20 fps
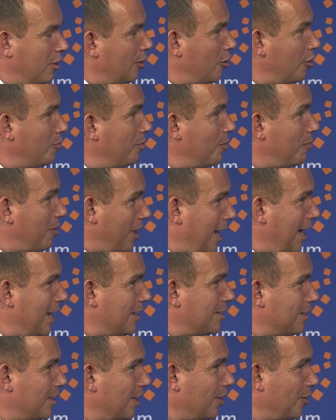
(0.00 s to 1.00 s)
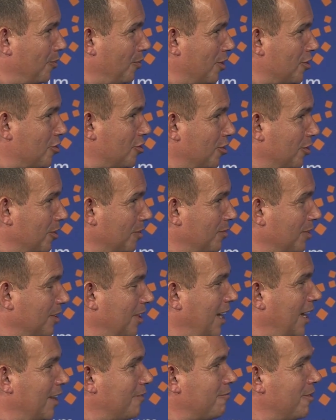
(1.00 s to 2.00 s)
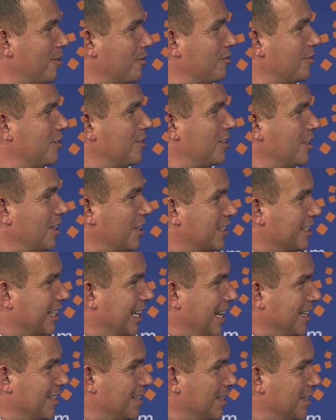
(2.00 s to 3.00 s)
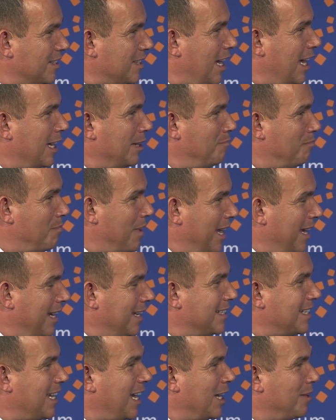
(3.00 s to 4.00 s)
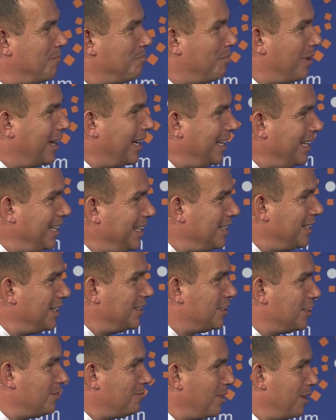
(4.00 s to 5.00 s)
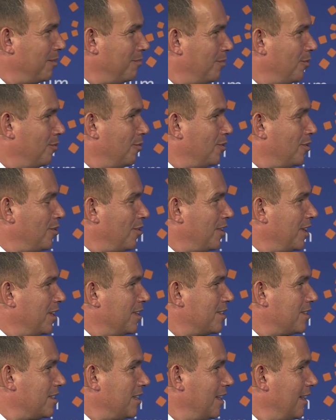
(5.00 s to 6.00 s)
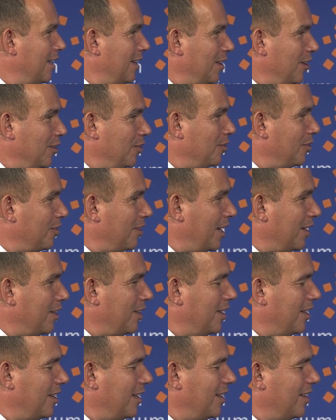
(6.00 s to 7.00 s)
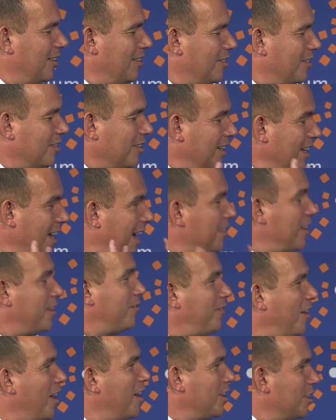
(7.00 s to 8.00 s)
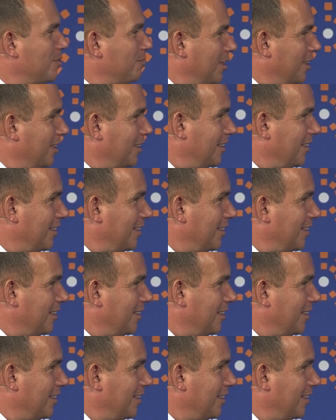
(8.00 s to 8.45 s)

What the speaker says: lot of people ask that question, but I wrote six letters. I begged, I pleaded to my board colleagues, you know, and they fired me.